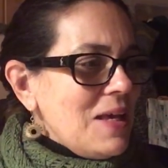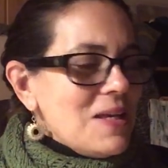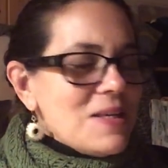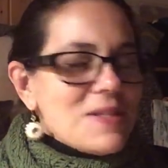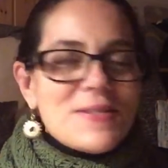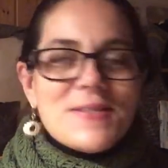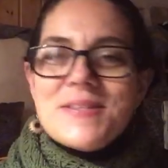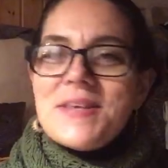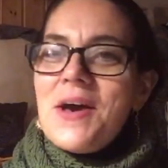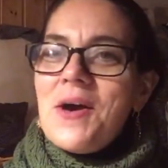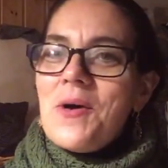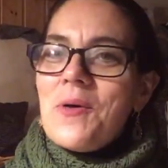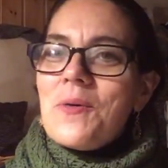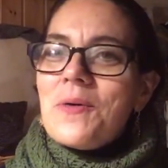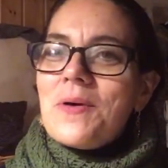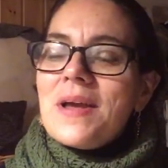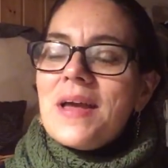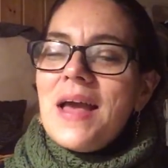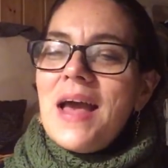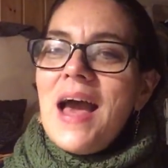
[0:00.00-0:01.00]
So
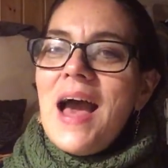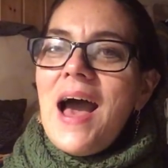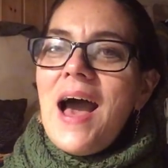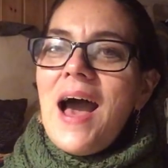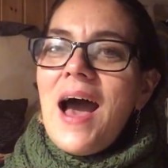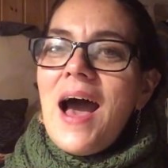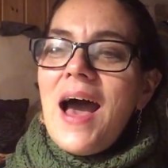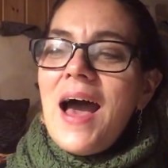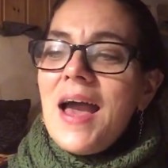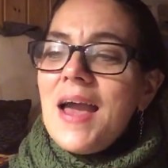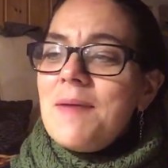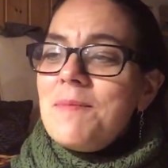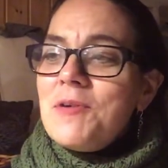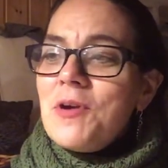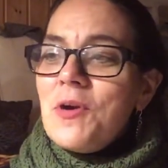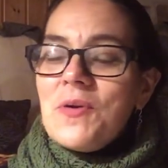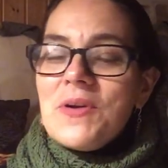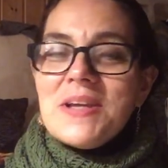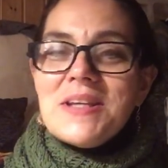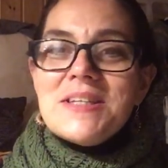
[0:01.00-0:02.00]
I'm
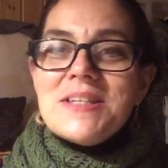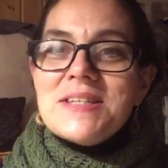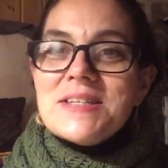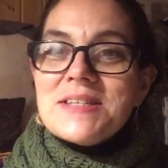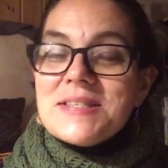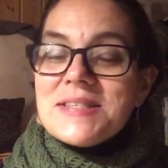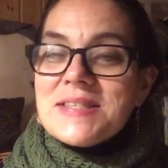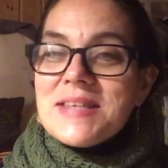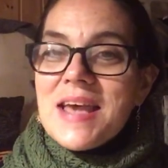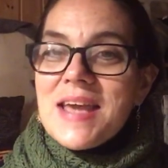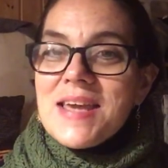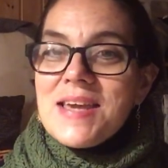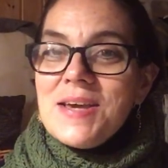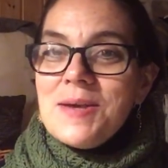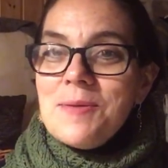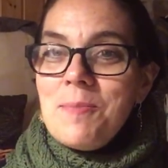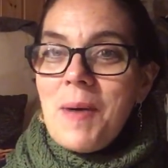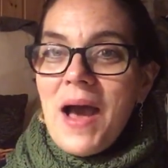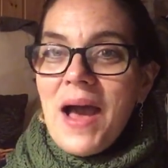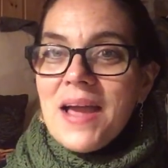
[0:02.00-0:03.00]
going to say
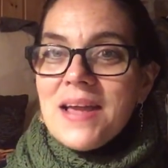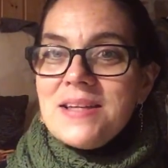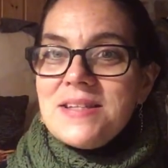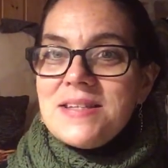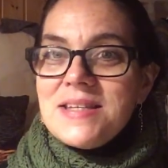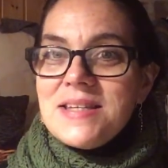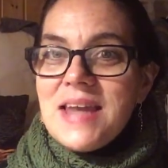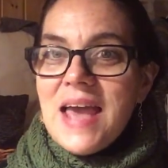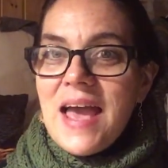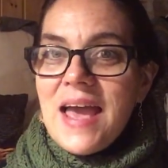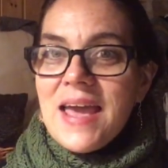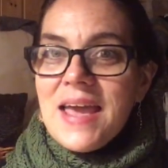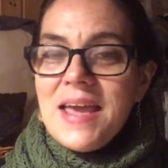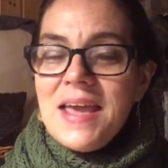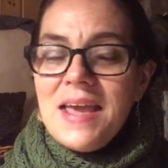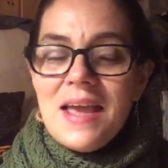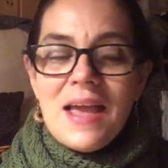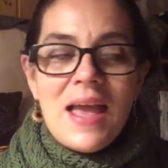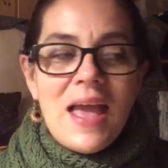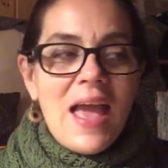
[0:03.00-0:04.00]
goodbye
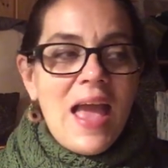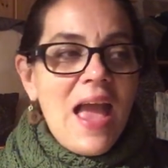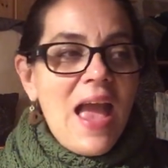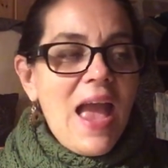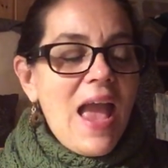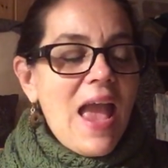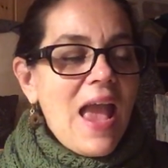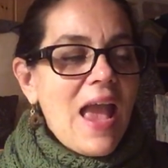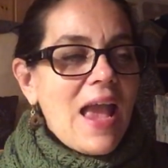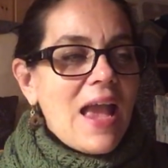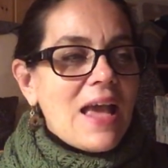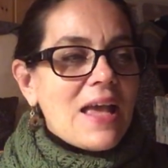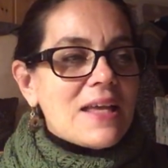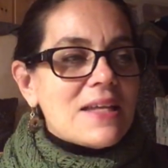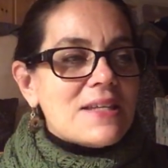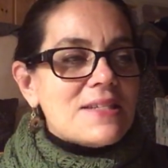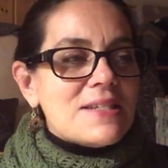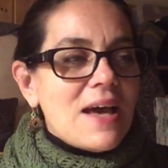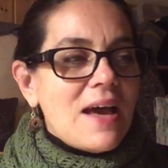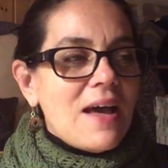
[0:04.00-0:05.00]
today,
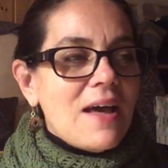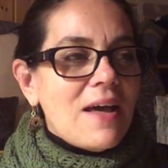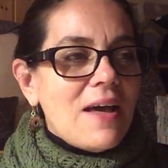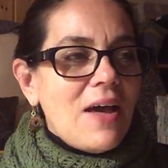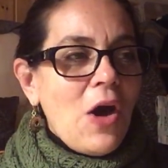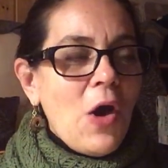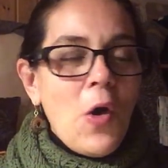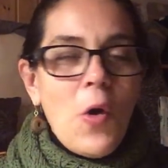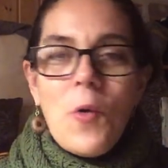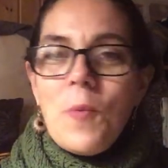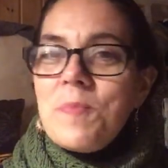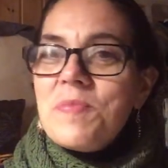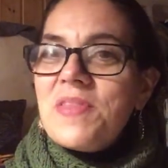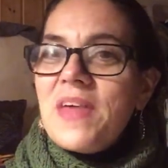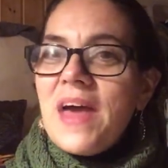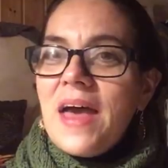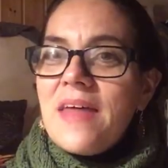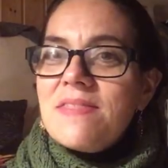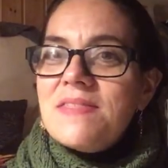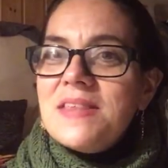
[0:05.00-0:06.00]
and hope
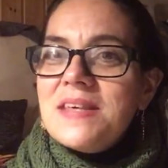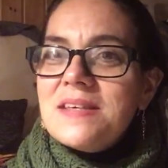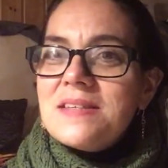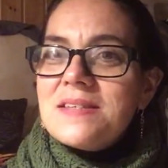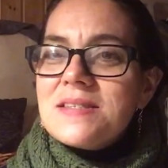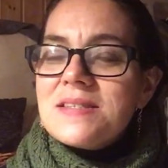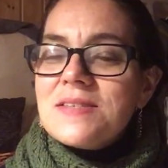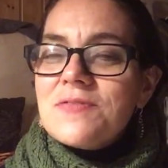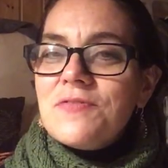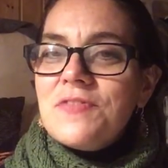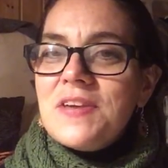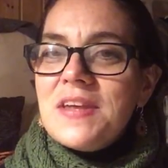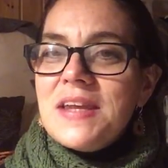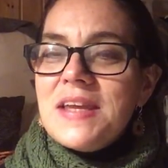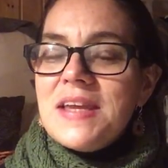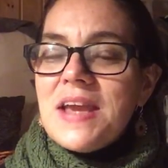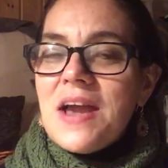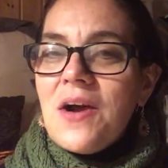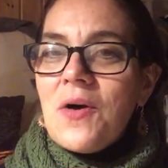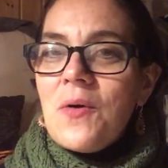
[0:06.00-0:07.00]
that this
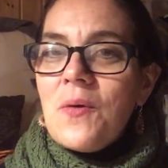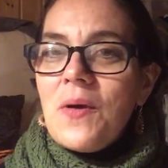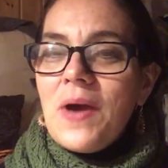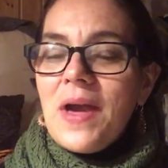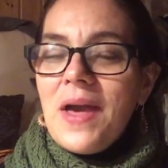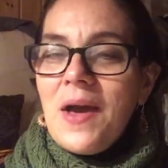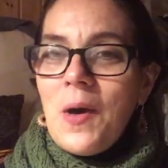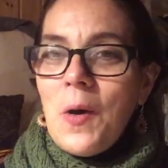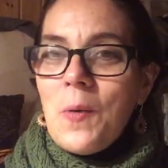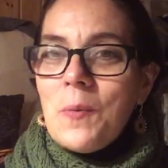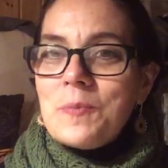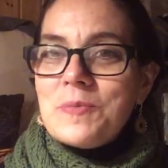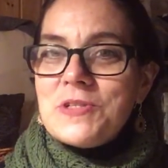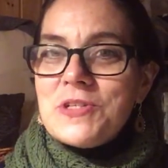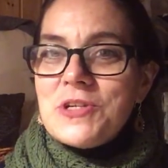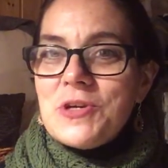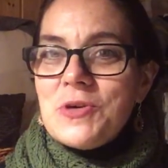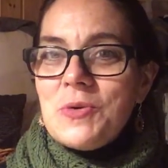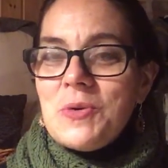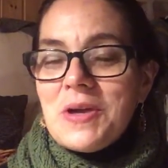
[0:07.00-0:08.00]
video helped
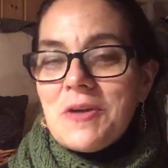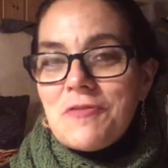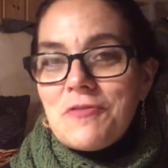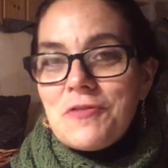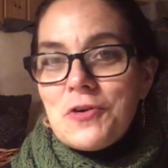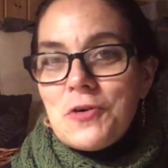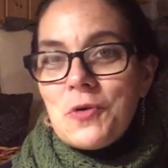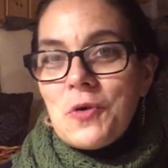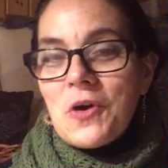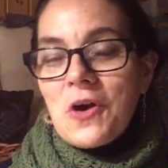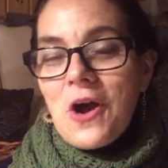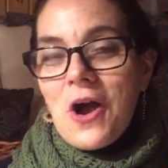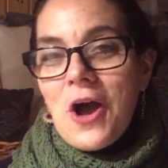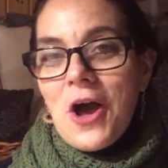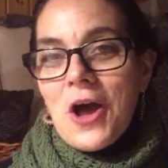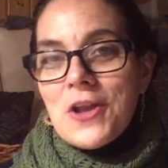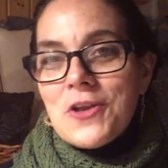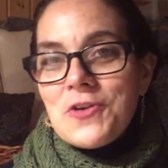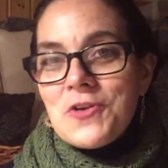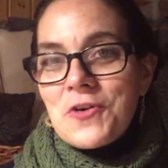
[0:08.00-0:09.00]
you if you're
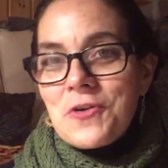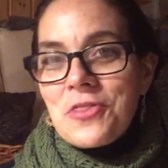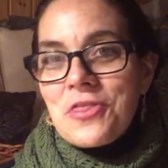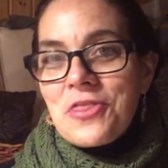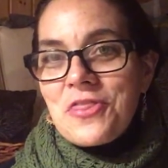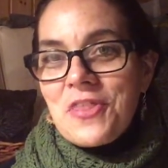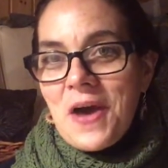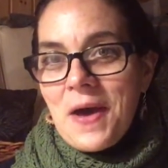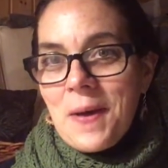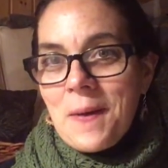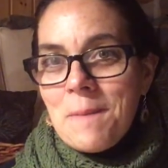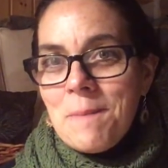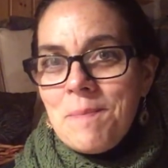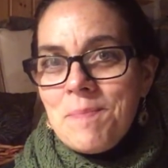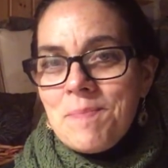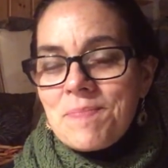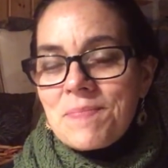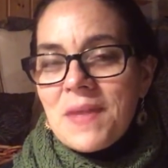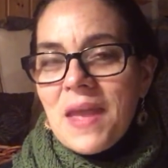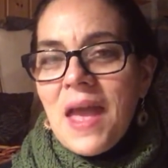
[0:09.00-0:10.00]
on your thumb.
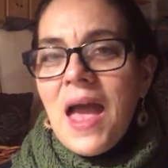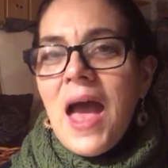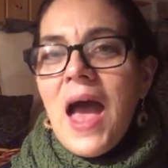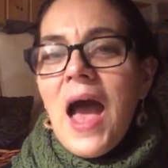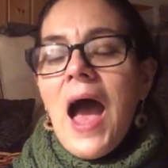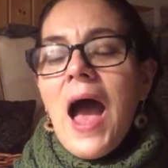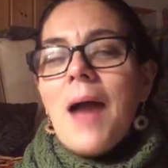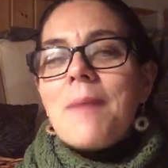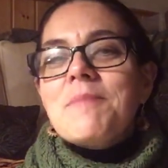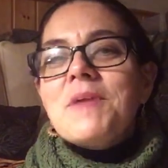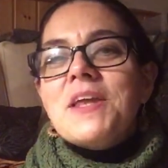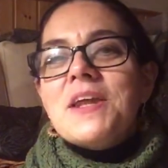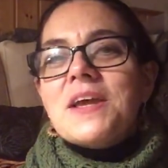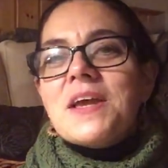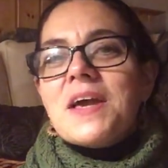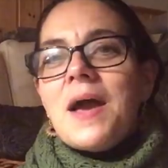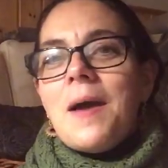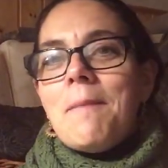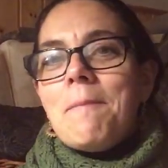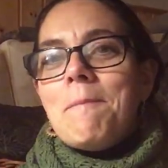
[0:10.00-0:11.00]
I'm going to
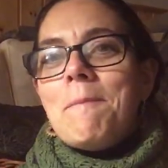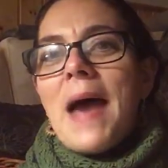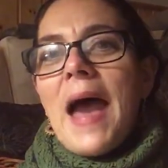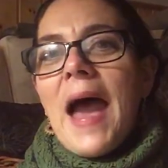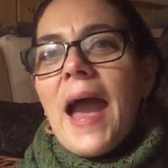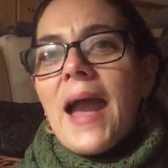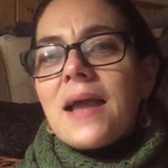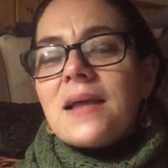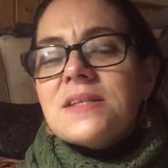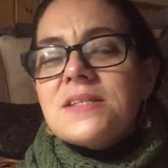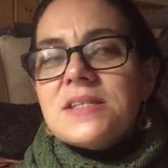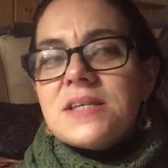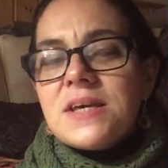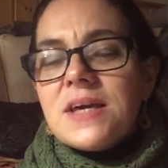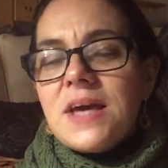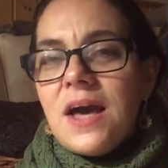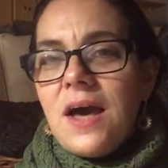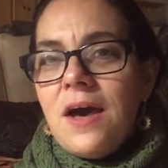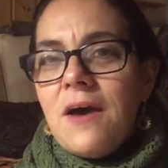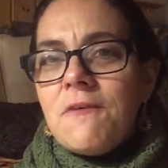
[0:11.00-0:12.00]
come back to
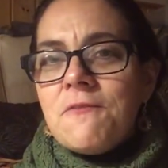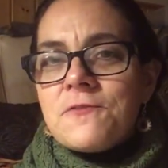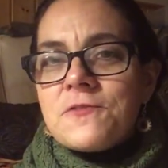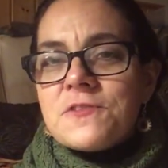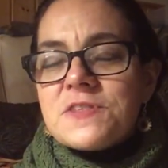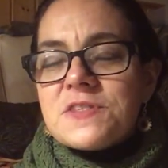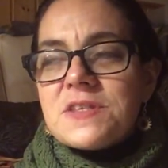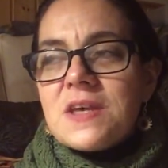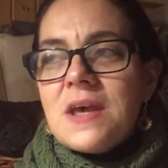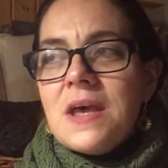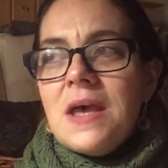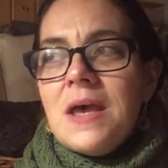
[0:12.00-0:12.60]
cuffs